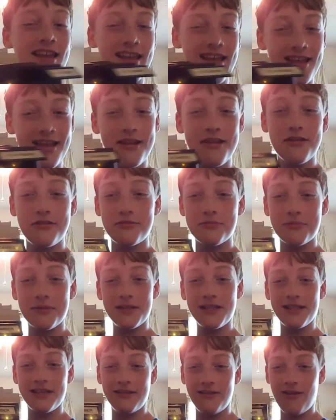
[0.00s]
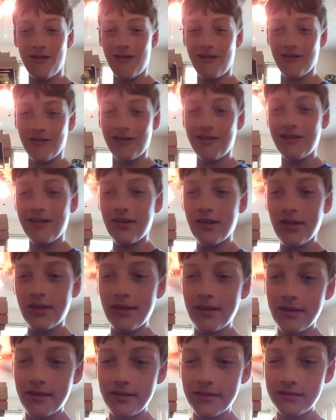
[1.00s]
It is really long.
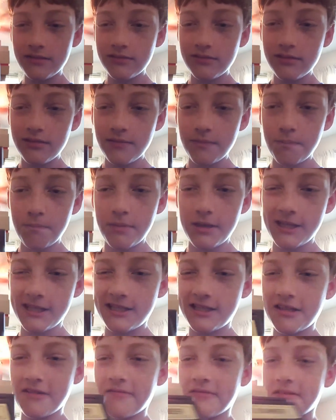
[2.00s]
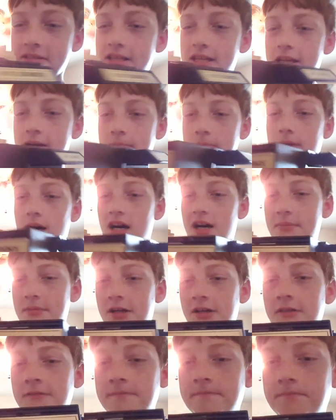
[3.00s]
B-17
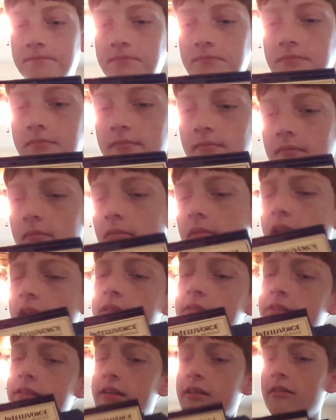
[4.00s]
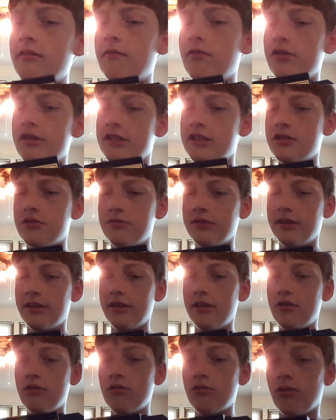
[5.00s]
Bomber. IntelliVoice is
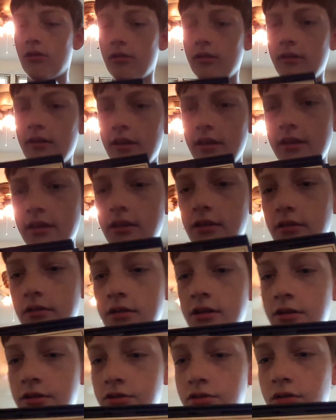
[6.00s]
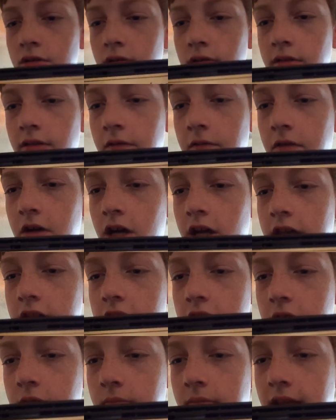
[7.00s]
really cool. You can control the
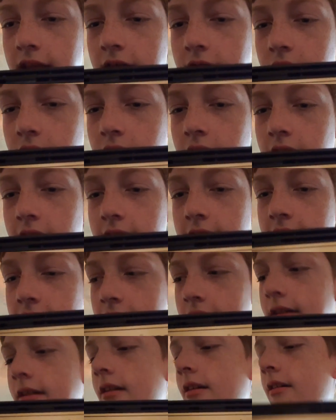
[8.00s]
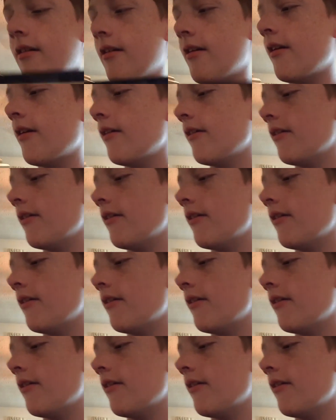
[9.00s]
volume even right here.